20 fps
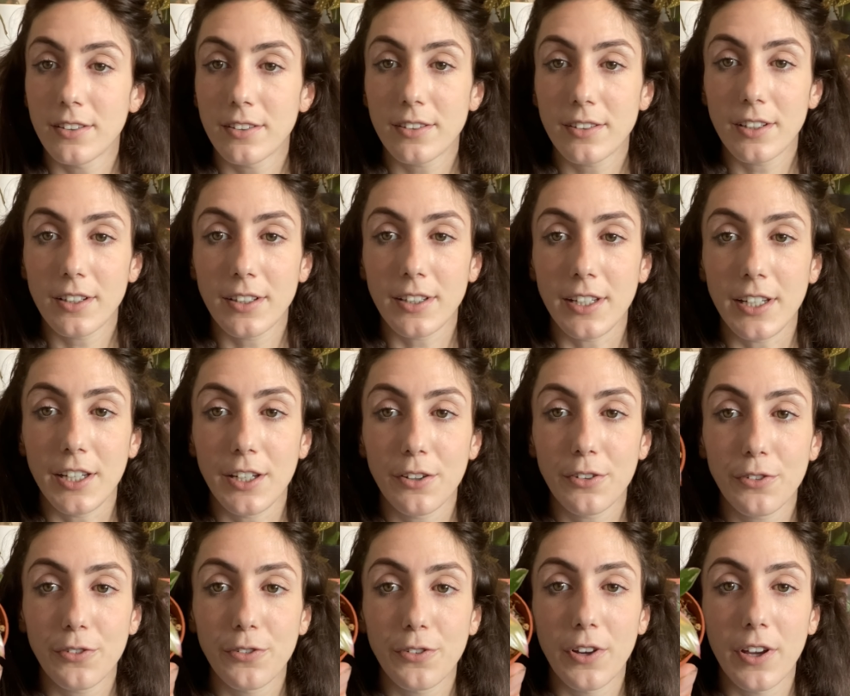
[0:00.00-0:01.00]
the
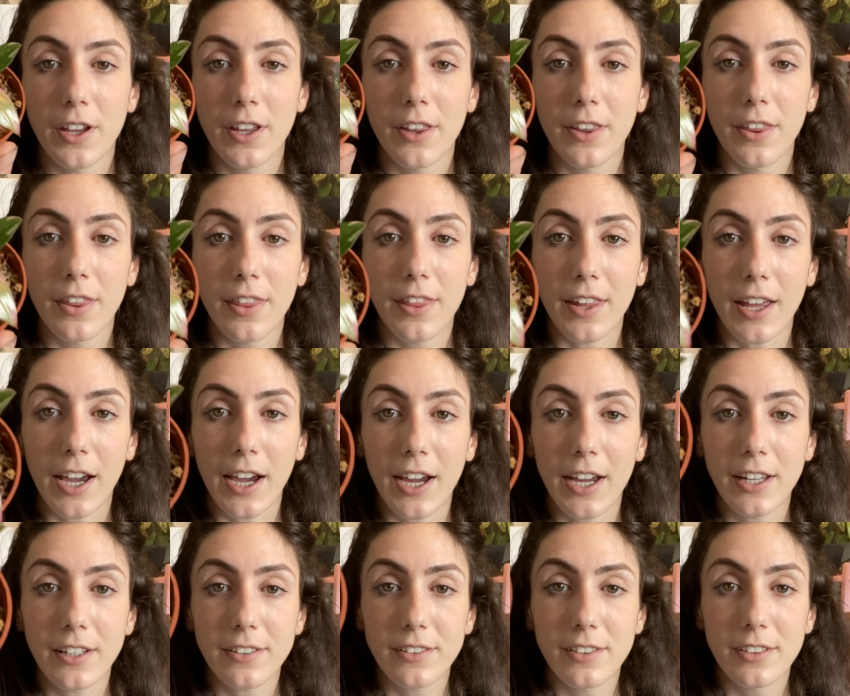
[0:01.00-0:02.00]
leaf
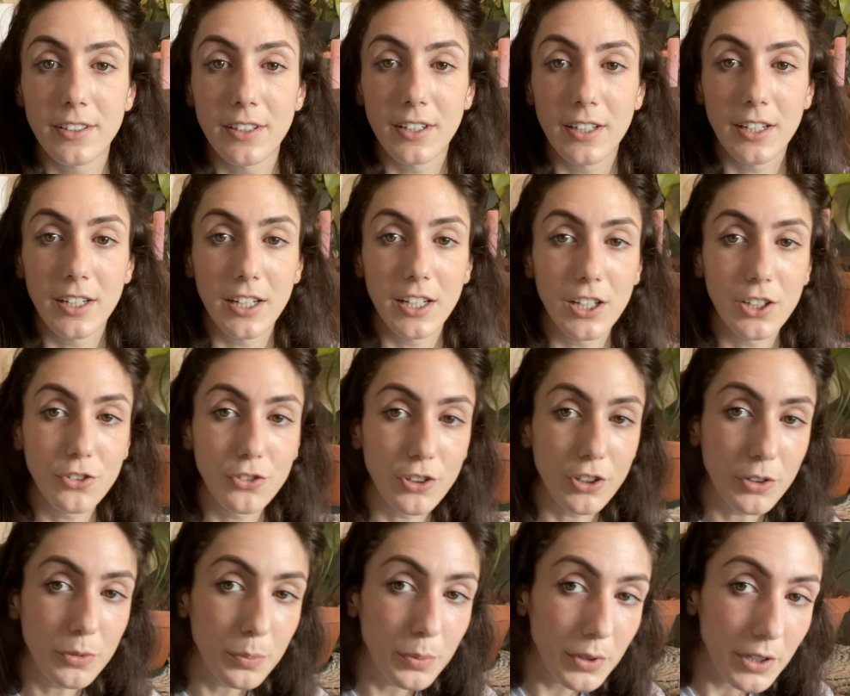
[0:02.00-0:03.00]
that it
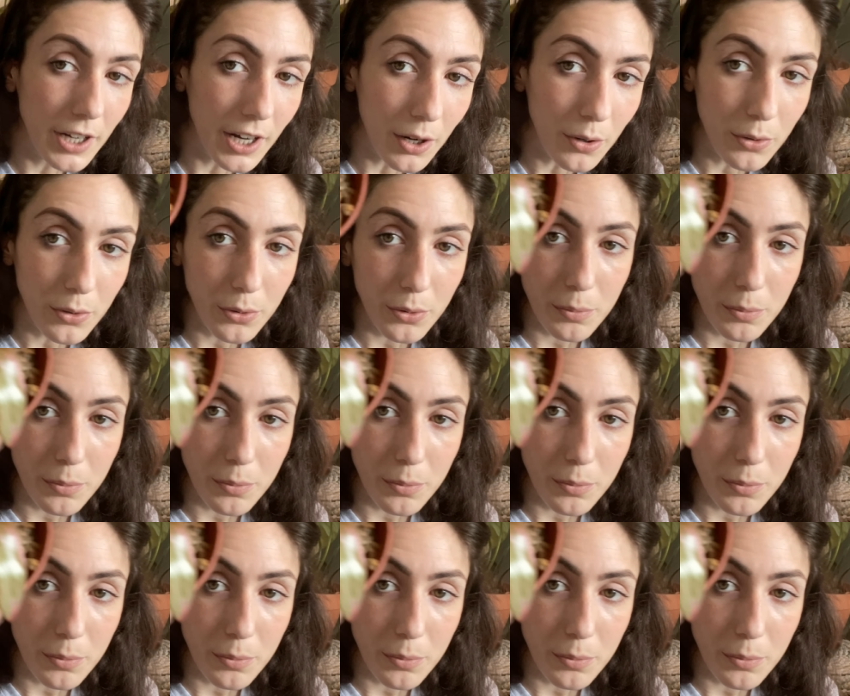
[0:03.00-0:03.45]
just put out. Oh,